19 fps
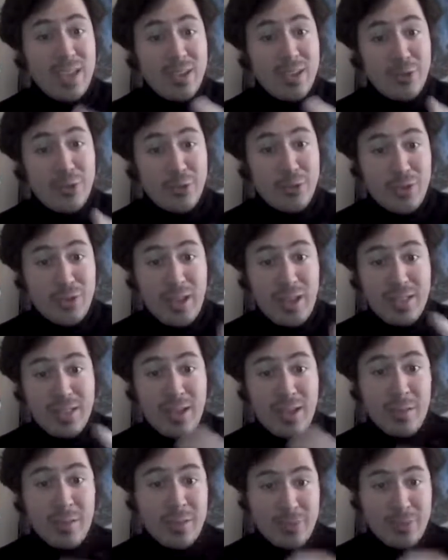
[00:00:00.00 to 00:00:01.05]
You just can't
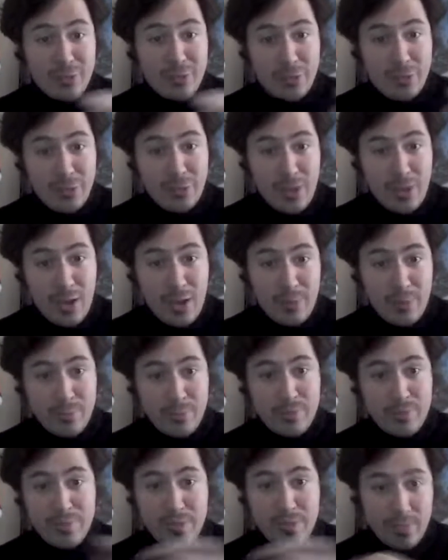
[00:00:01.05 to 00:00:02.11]
tell because there's snow,
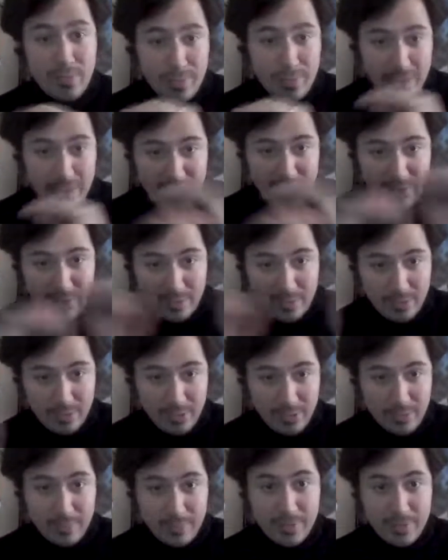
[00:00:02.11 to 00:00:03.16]
so it makes it
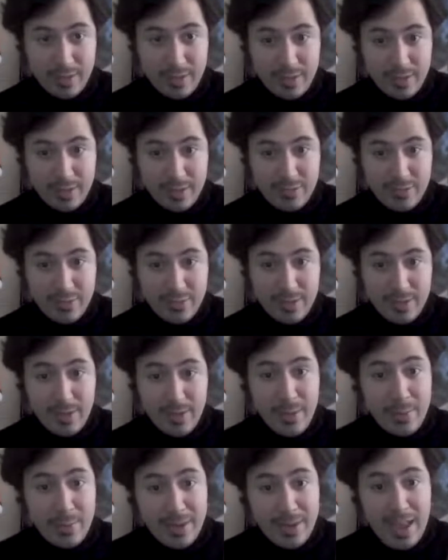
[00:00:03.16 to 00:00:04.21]
look completely different.
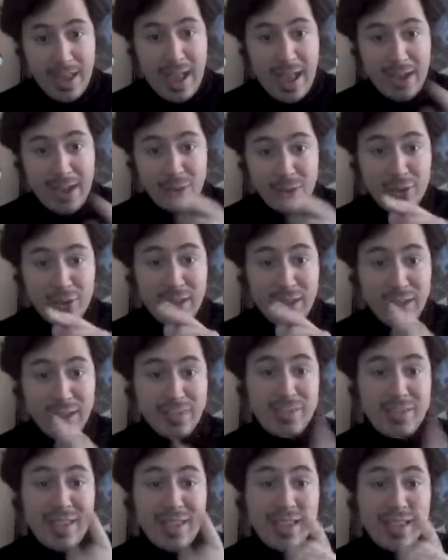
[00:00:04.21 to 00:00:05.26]
But that actually
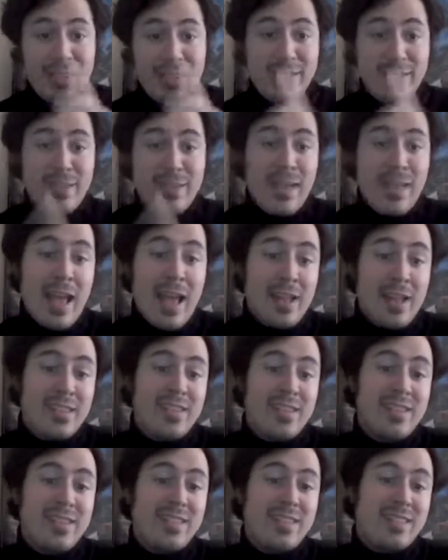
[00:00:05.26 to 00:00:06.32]
is the
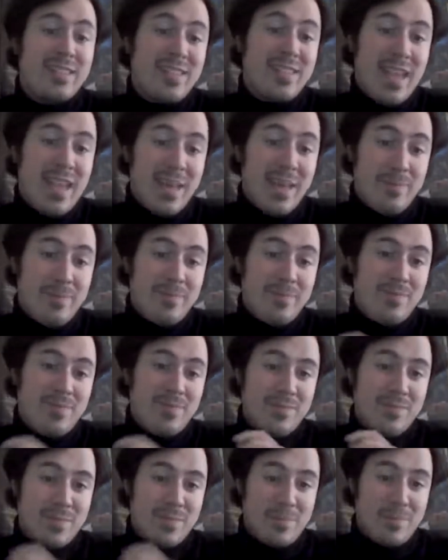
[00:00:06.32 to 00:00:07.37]
exact same
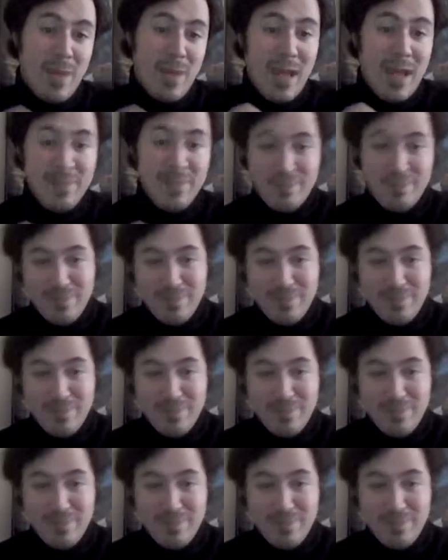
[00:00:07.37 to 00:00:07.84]
spot.